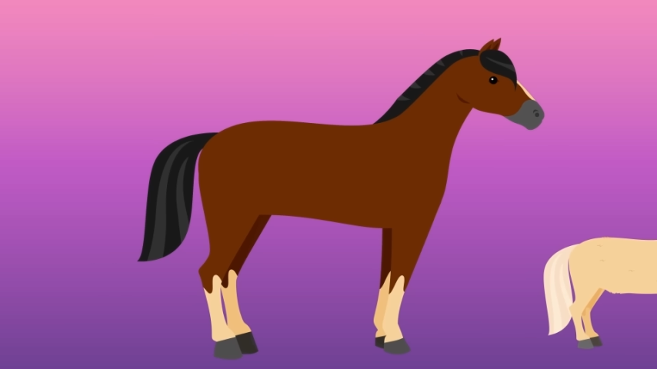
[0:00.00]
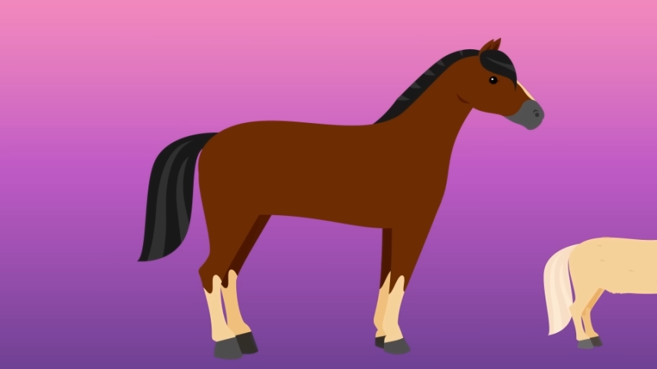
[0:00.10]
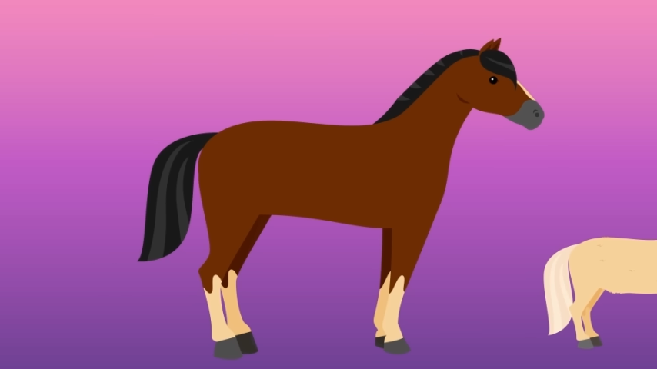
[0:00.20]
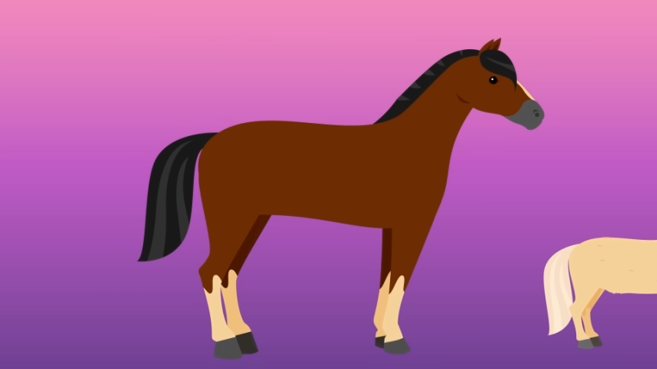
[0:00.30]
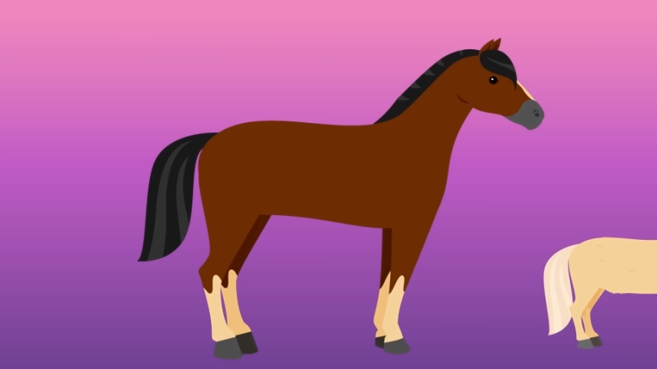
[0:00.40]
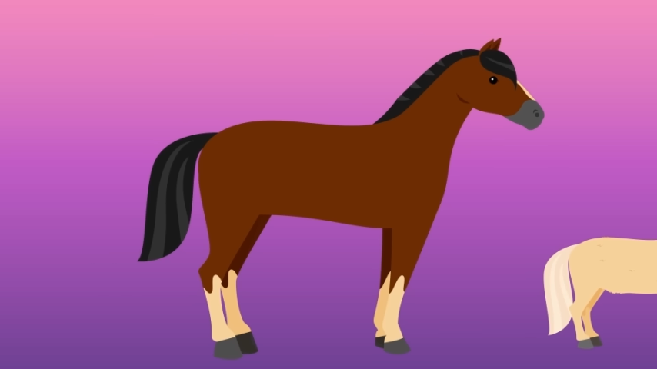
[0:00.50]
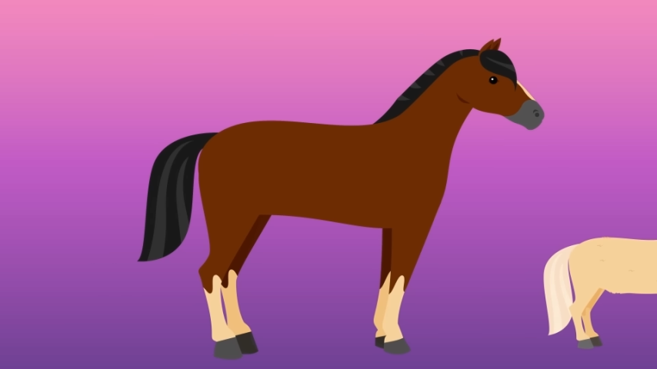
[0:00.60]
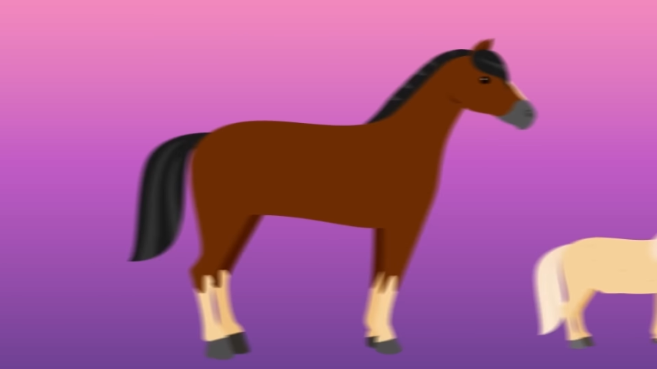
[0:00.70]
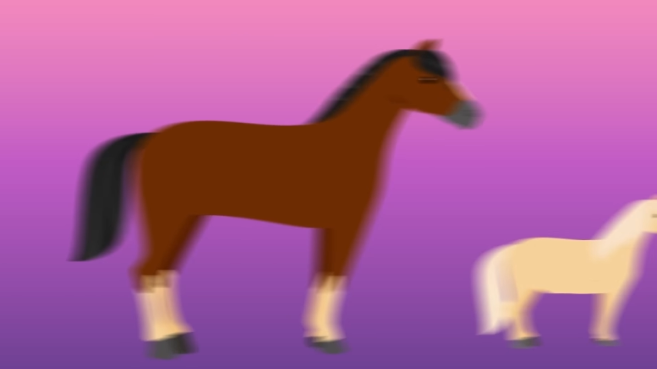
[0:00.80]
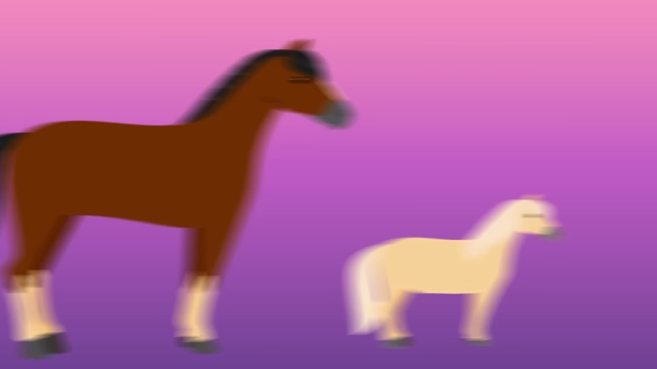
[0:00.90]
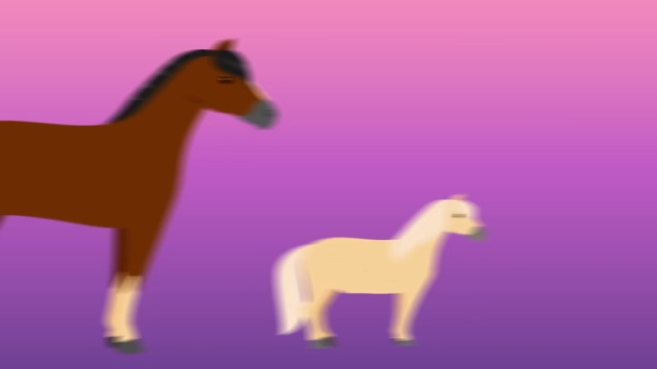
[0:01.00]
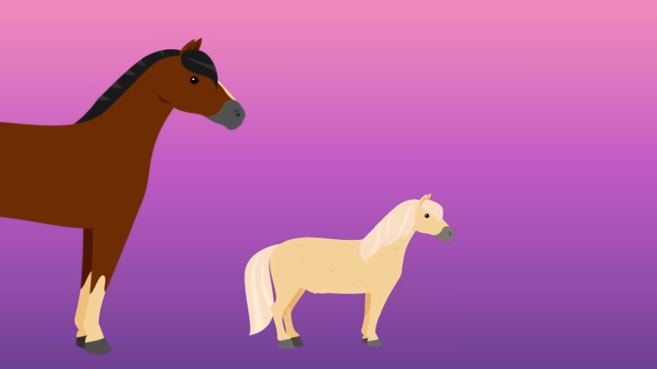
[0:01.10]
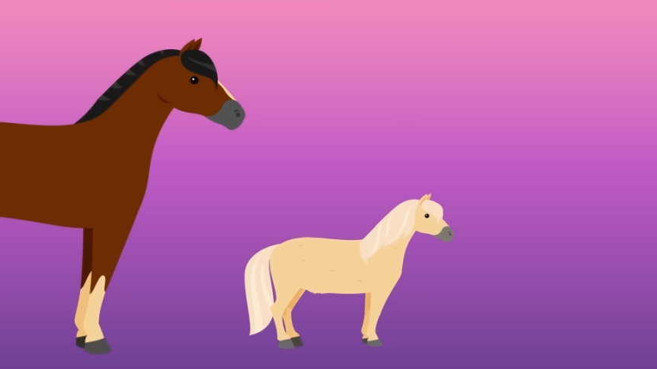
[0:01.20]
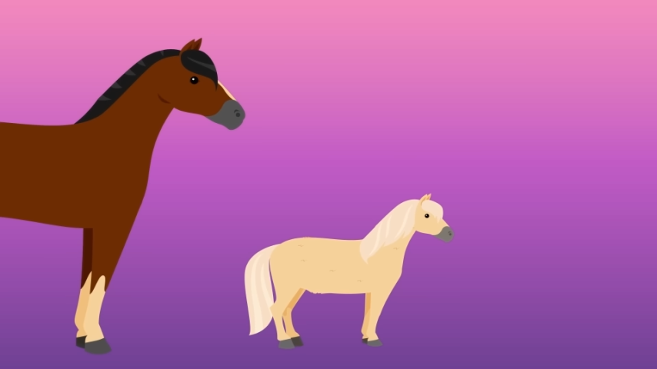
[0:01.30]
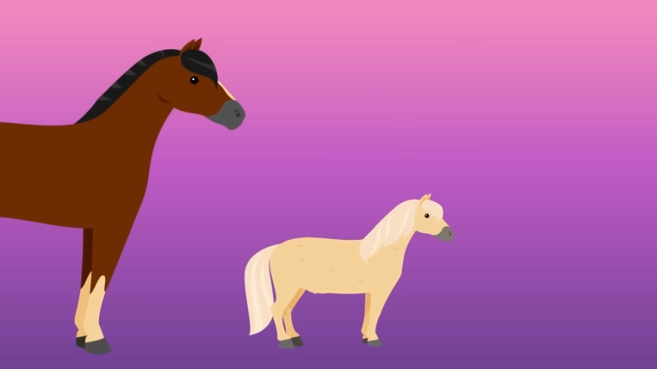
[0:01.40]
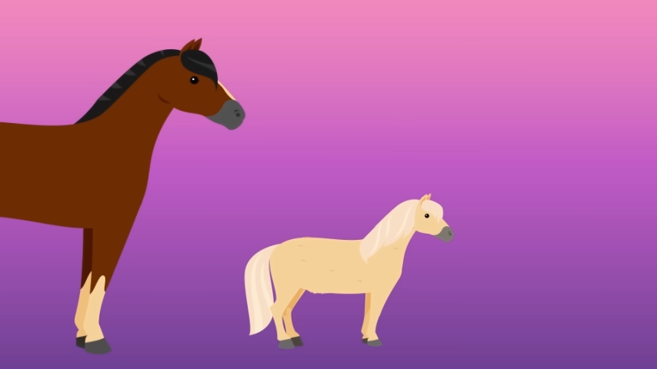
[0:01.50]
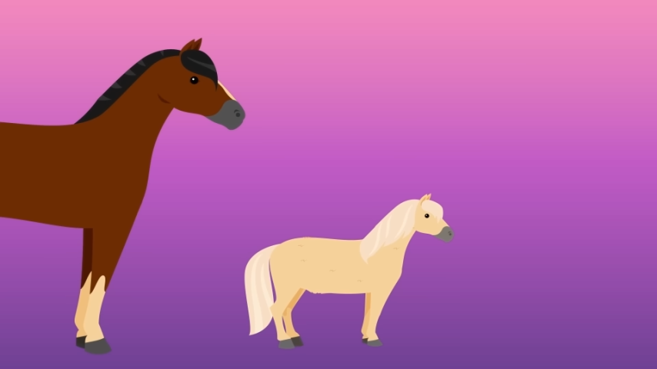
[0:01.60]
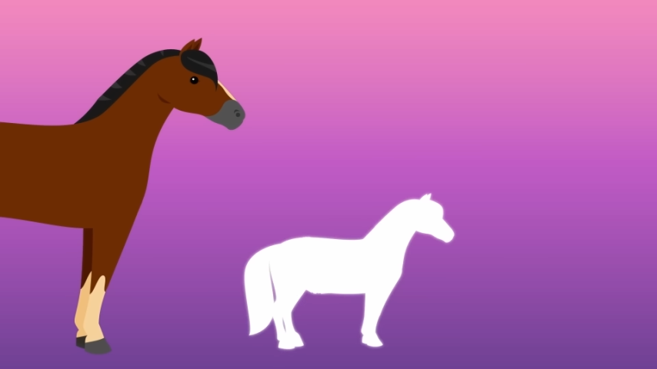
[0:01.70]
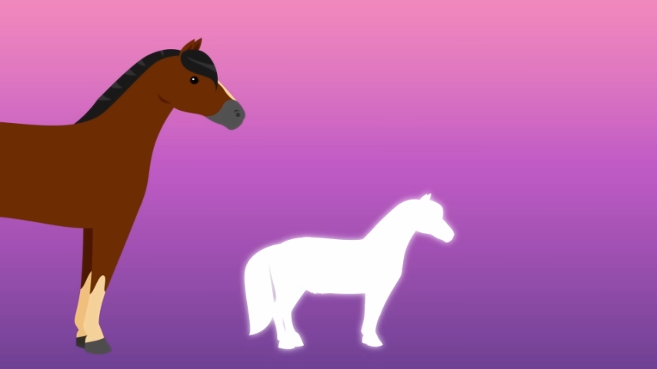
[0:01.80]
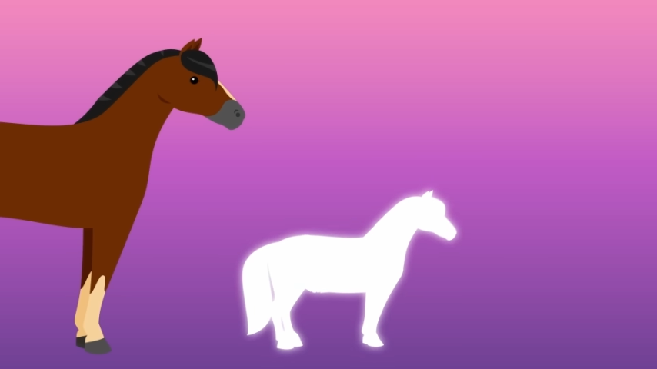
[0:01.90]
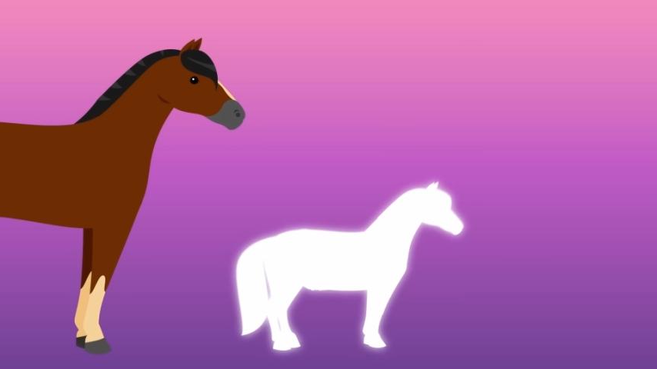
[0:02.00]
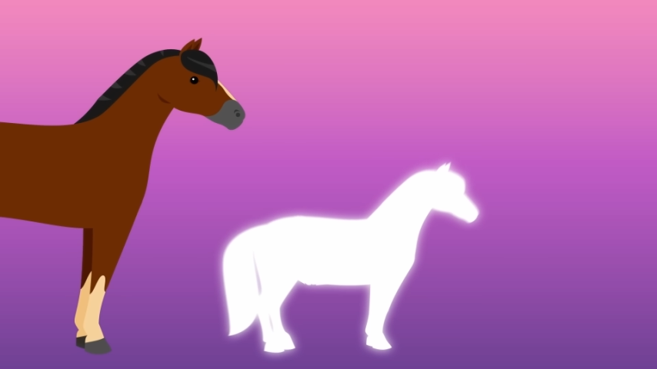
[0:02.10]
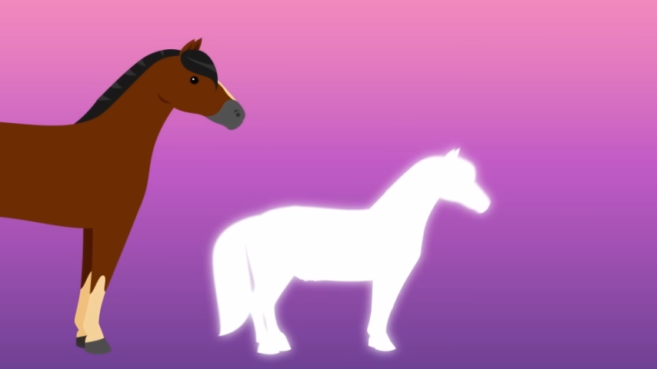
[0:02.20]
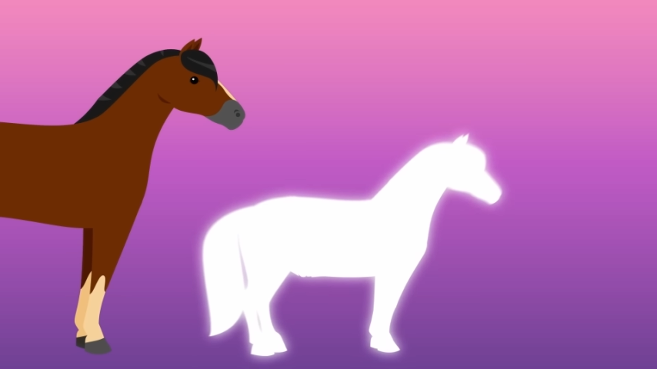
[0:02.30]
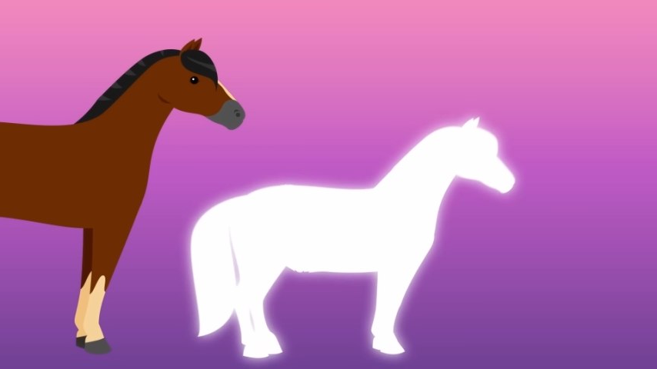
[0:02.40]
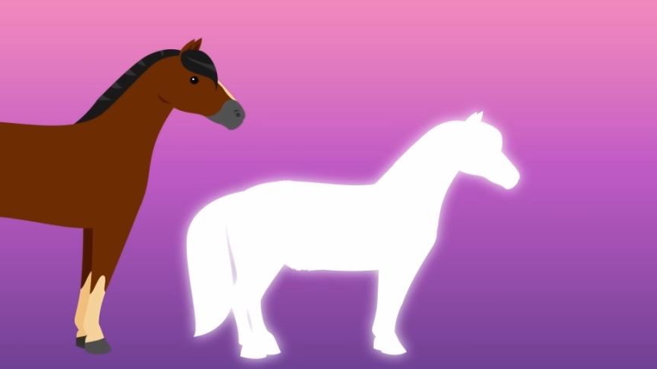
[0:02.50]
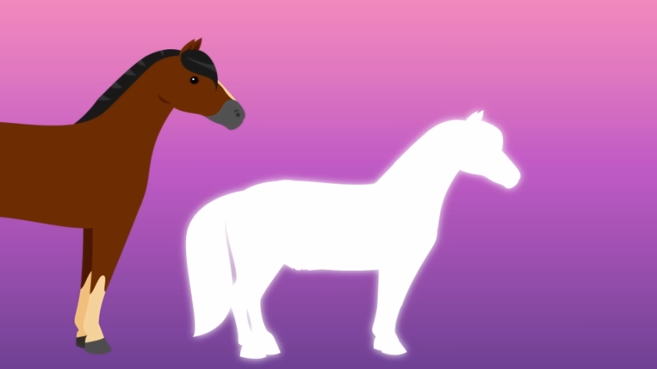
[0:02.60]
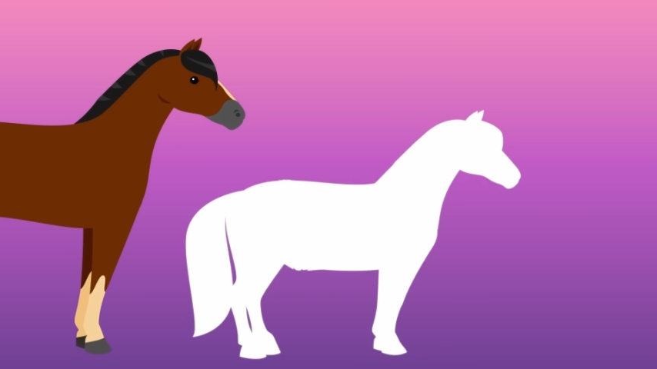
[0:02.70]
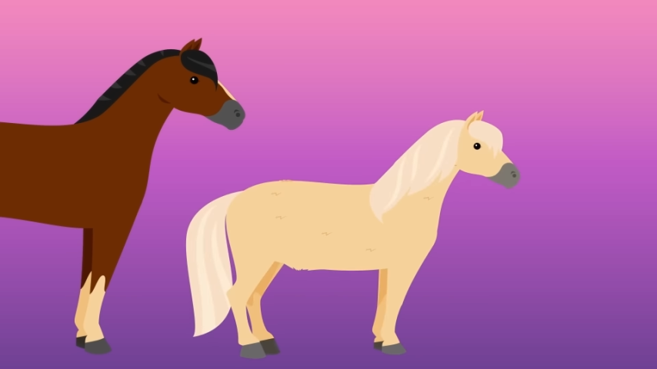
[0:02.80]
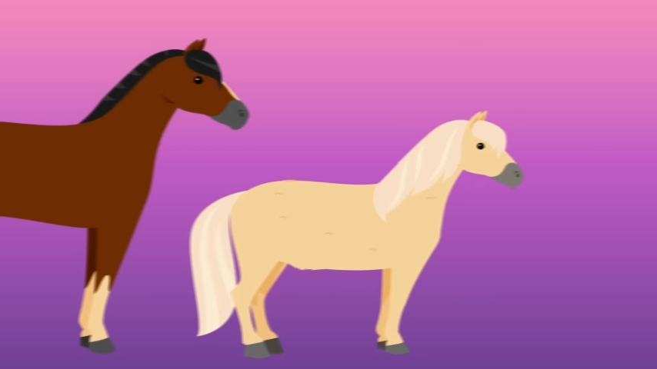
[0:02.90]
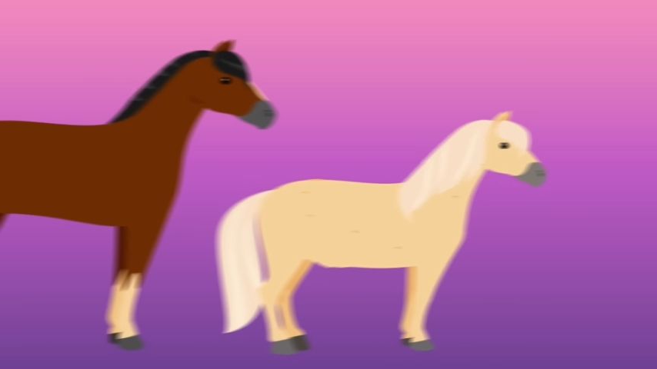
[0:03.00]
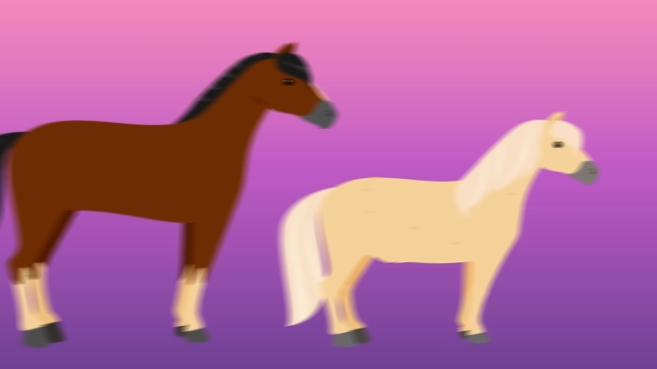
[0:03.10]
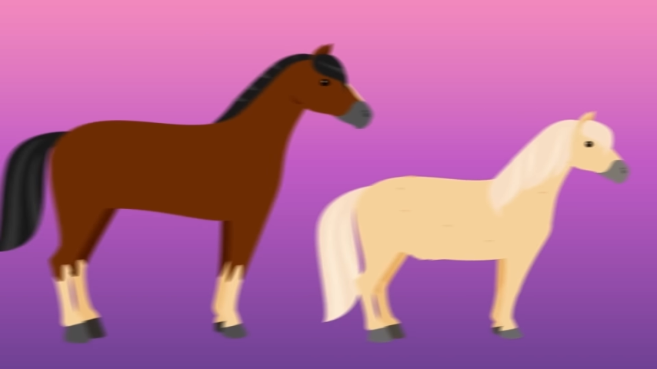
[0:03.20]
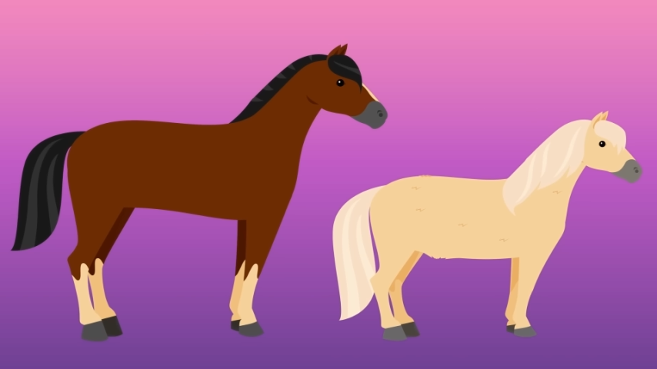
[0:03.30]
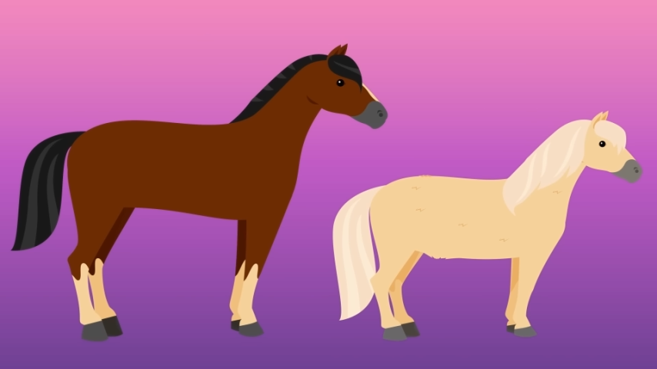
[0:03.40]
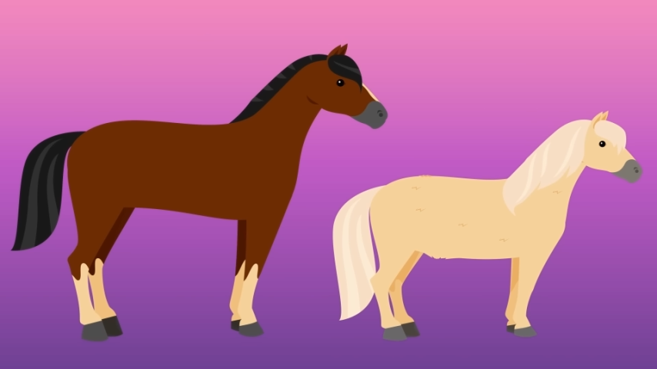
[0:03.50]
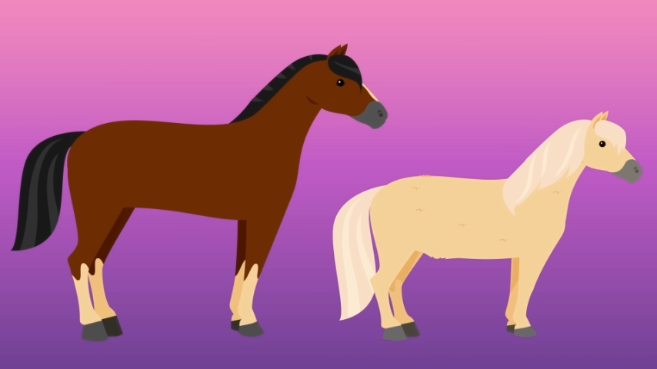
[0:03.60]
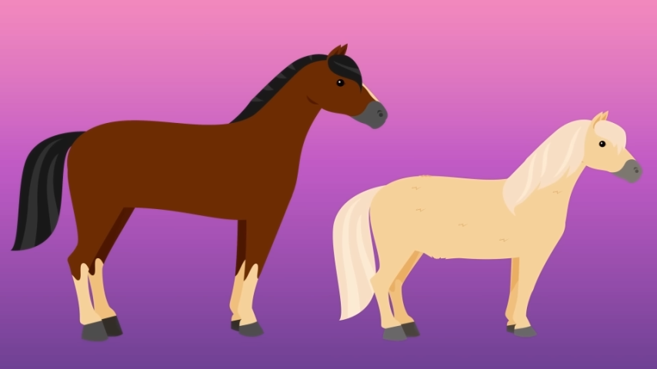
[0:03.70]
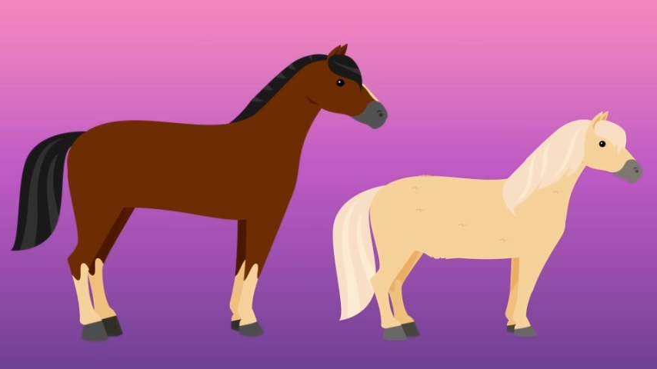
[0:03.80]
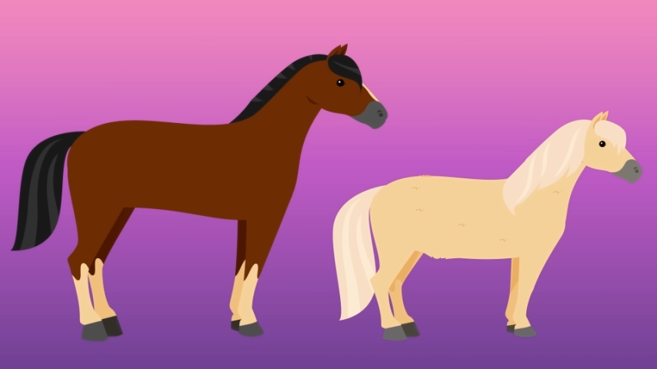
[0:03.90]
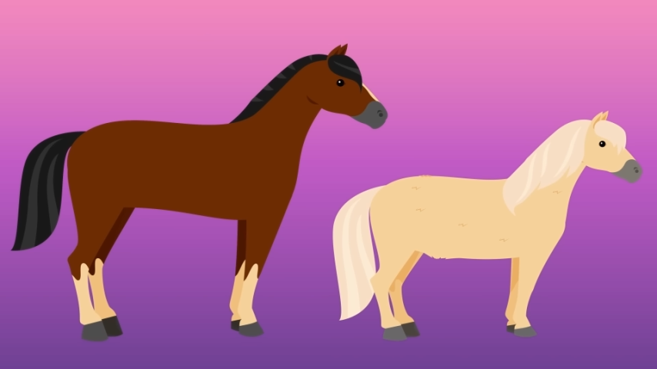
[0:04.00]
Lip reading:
No face is visible, so there are no lips to read.